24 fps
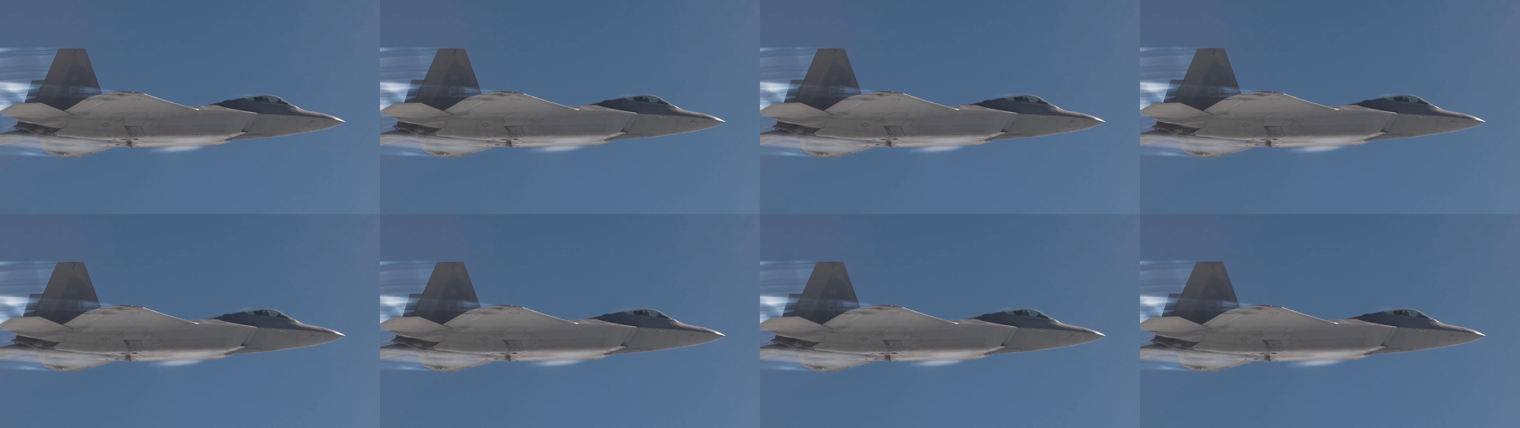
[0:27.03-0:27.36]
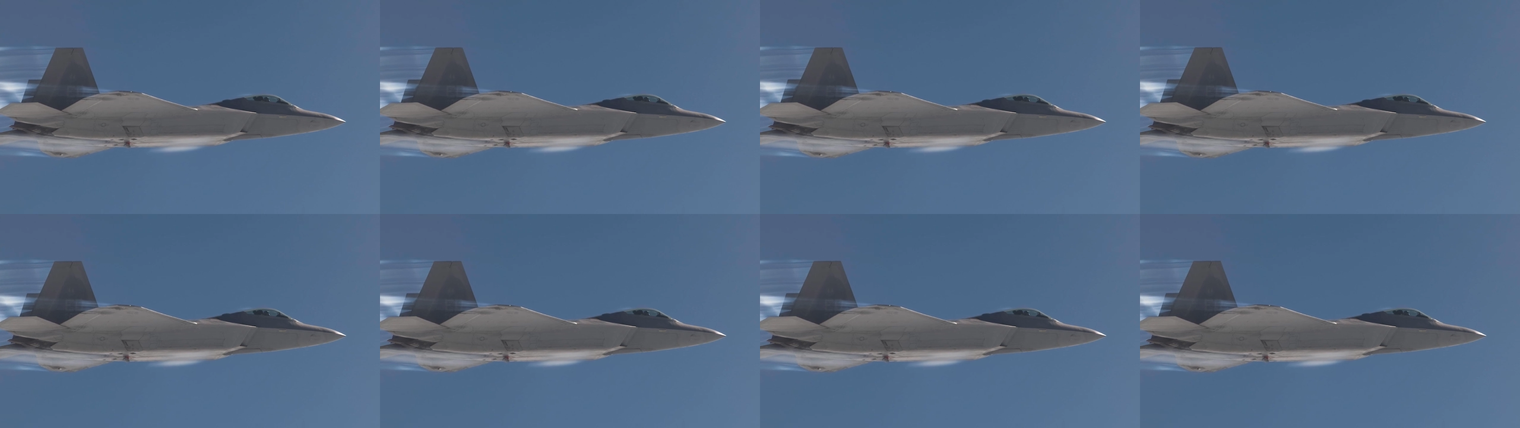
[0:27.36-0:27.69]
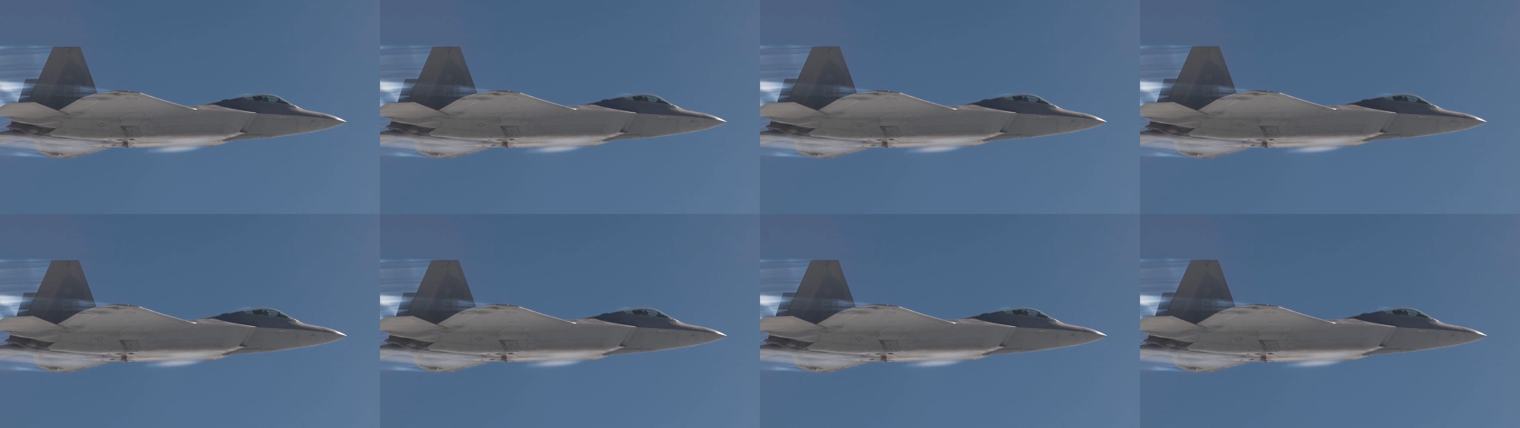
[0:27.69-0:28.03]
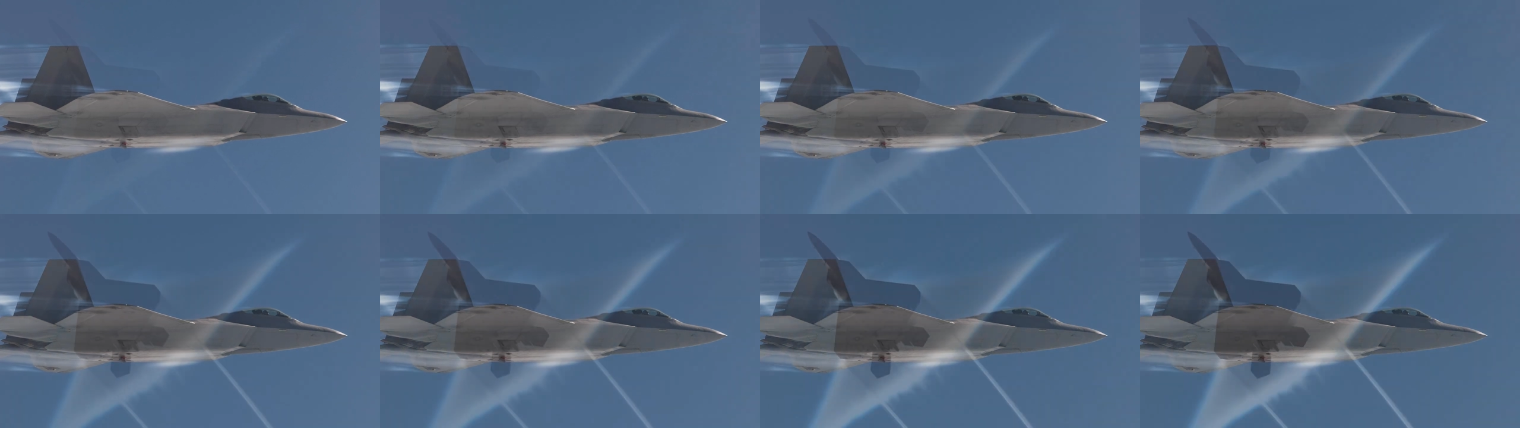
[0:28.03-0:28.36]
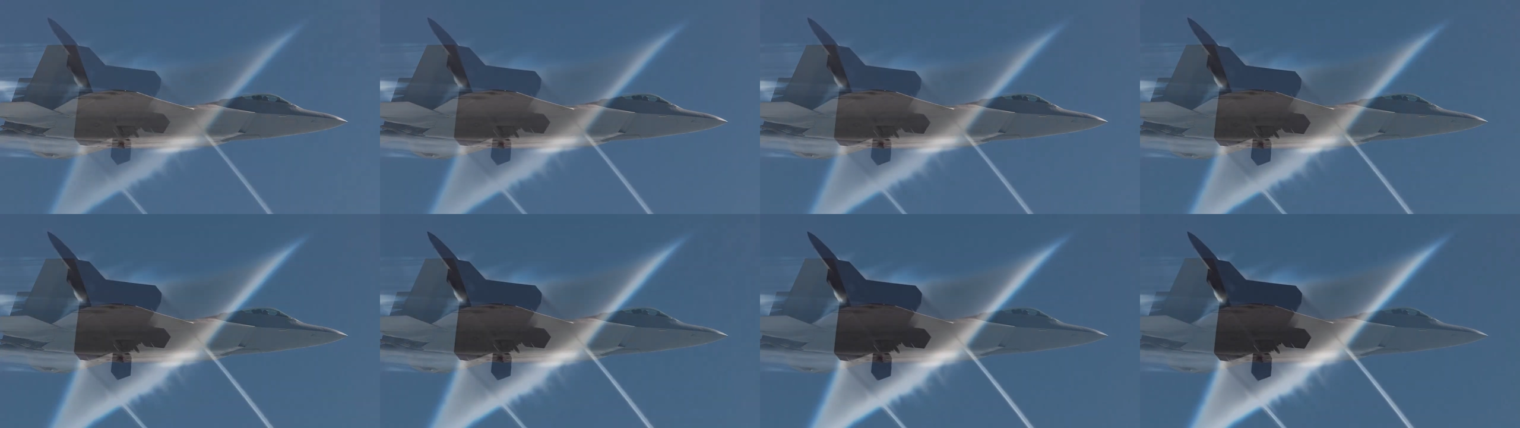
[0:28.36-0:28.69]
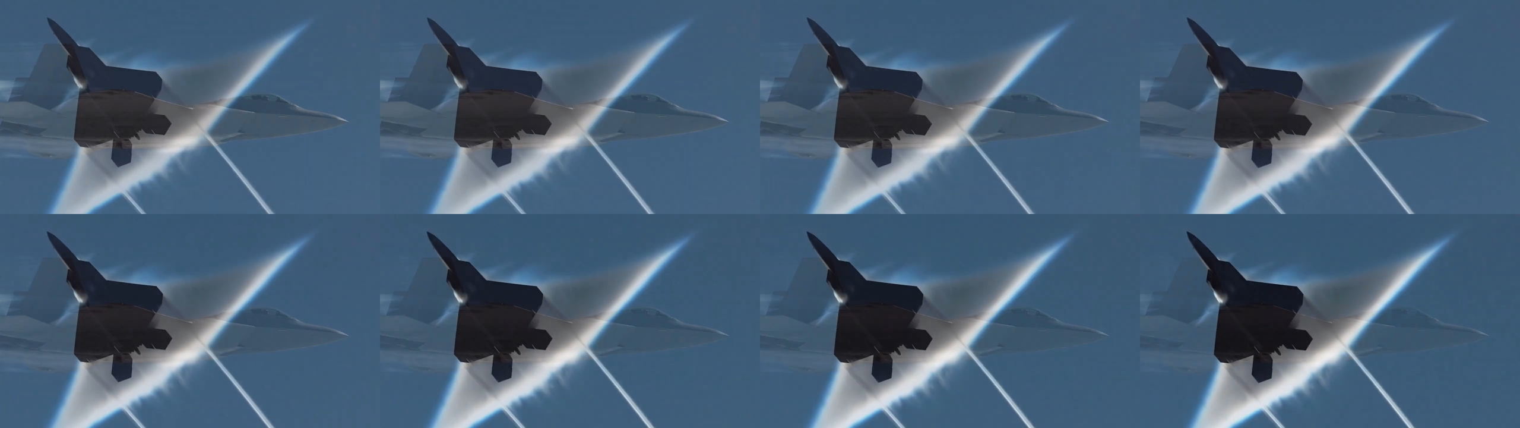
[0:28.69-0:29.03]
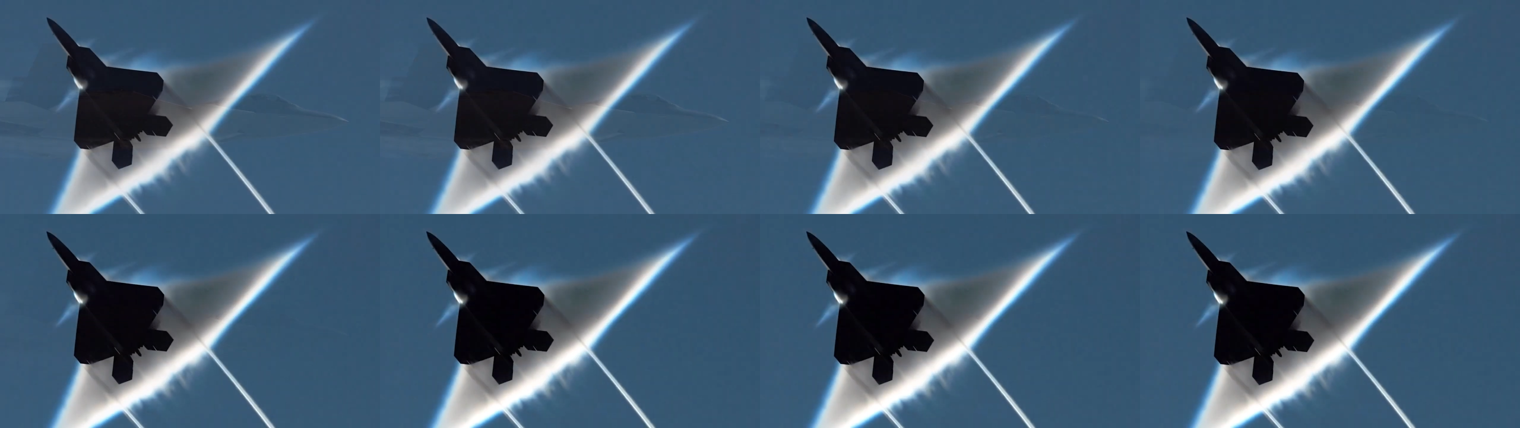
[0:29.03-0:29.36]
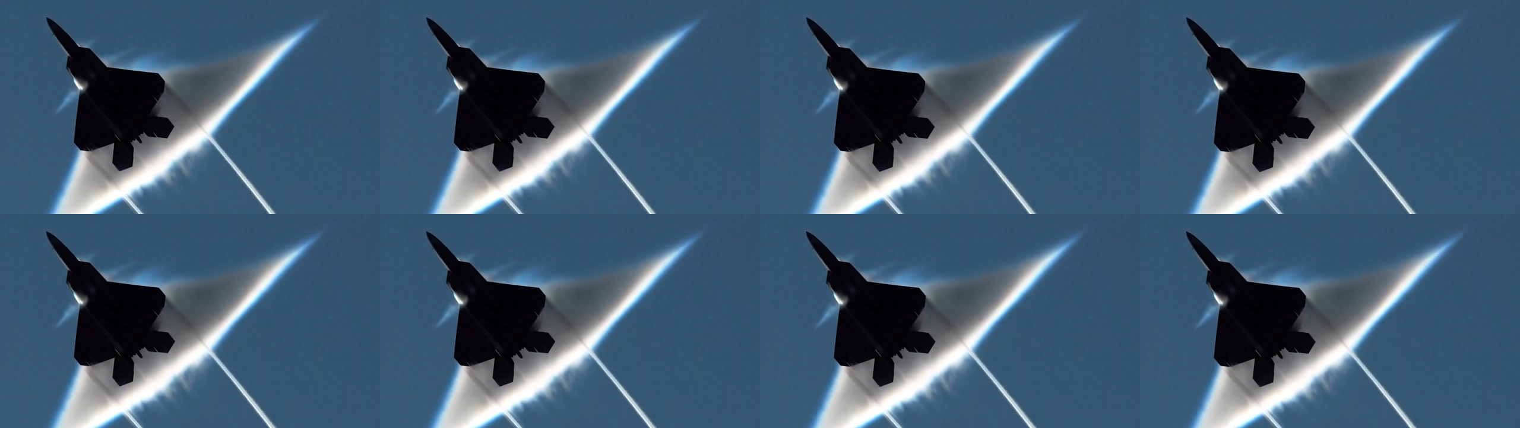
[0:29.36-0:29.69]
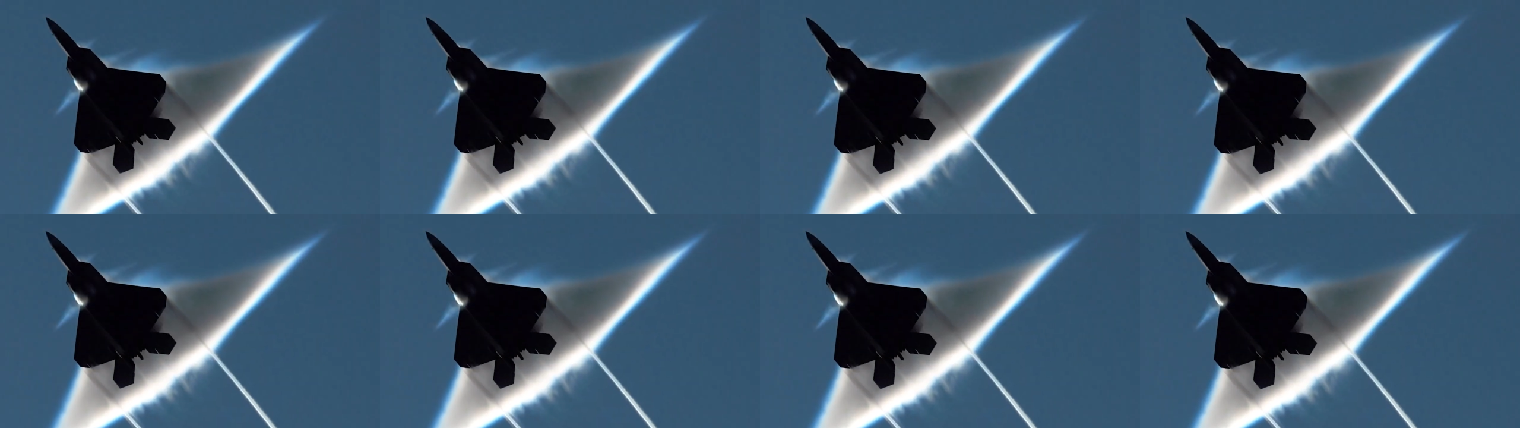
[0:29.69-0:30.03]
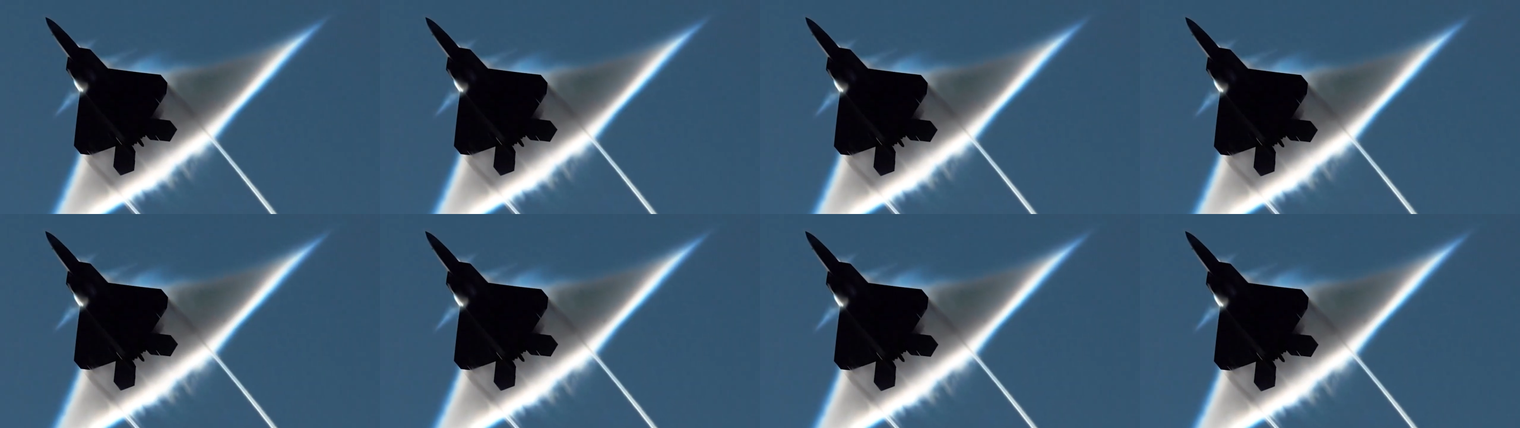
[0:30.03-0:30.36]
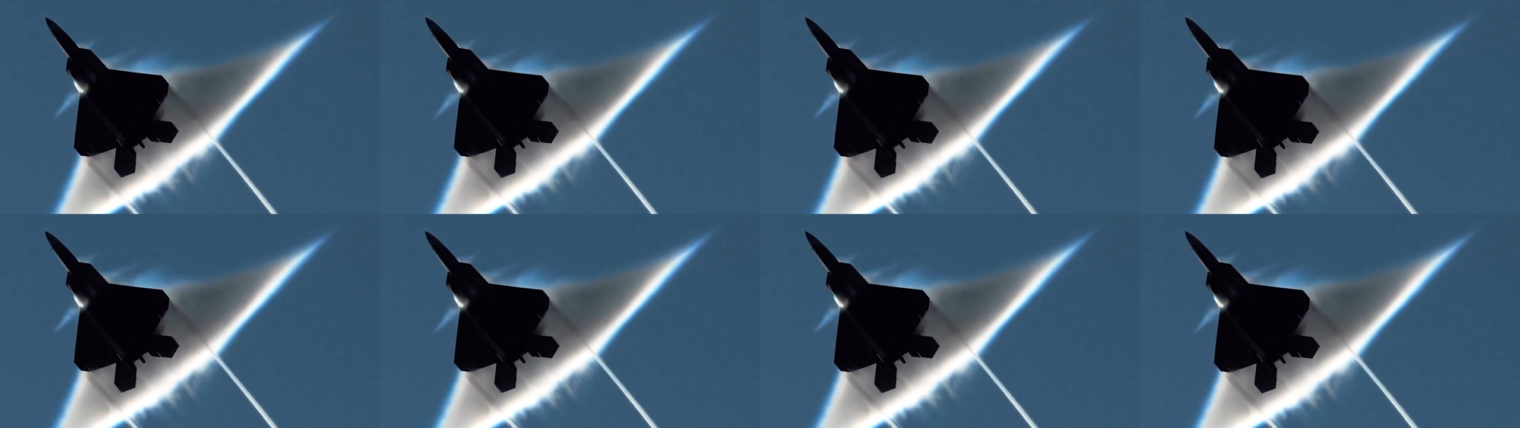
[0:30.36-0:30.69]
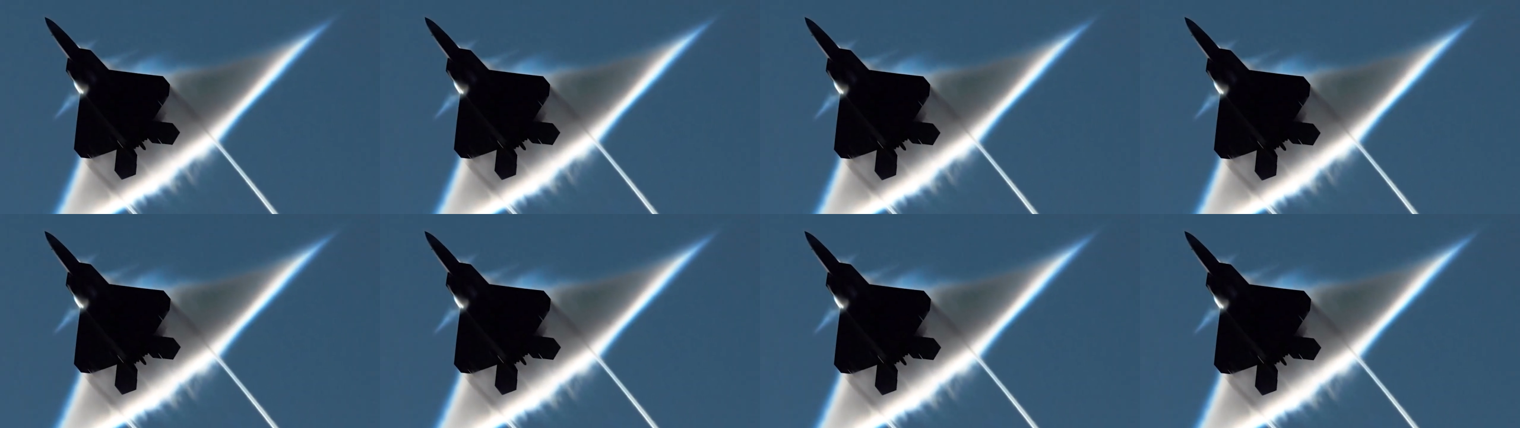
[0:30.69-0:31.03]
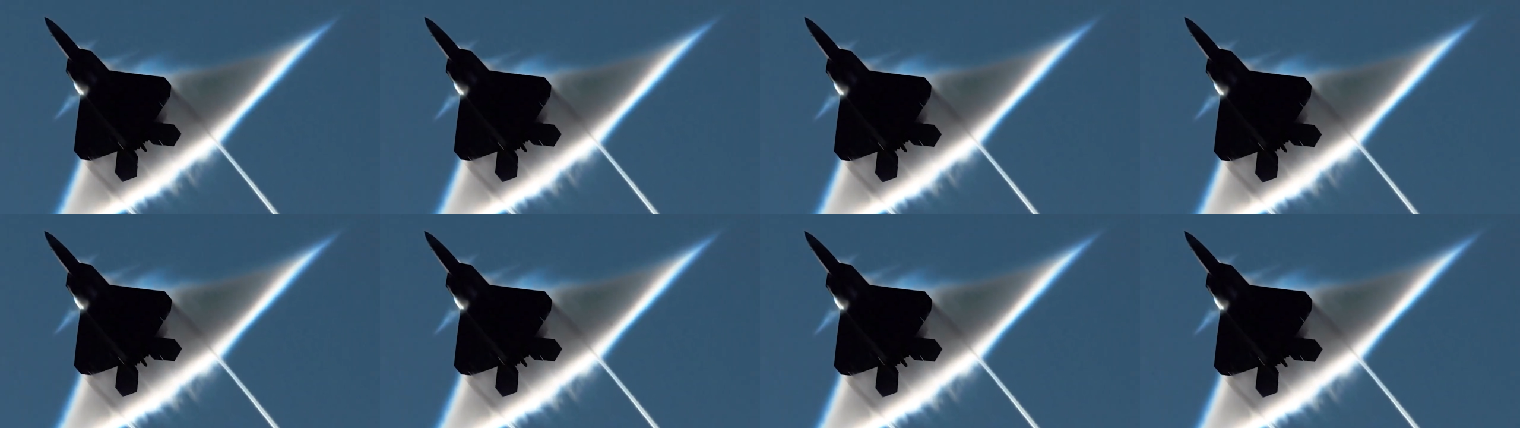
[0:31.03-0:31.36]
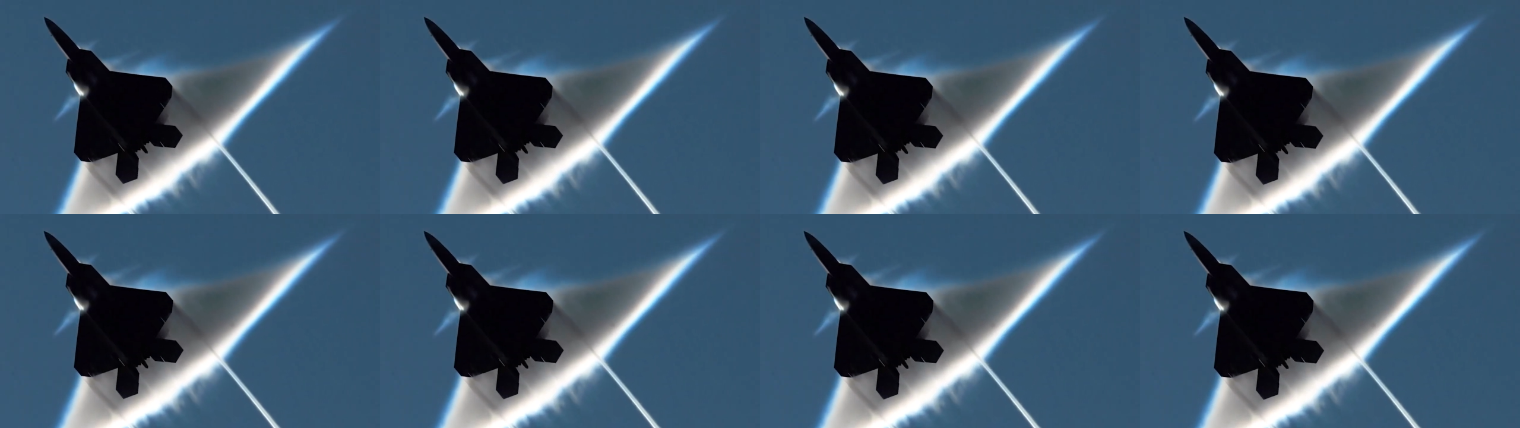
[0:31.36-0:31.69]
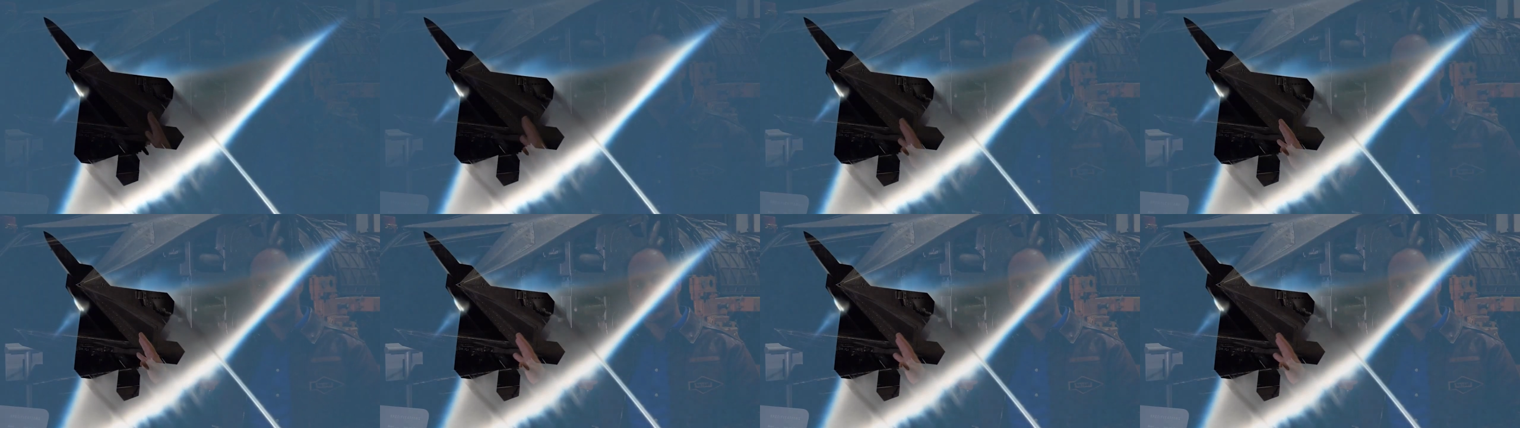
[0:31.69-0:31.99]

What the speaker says: (no speaker visible)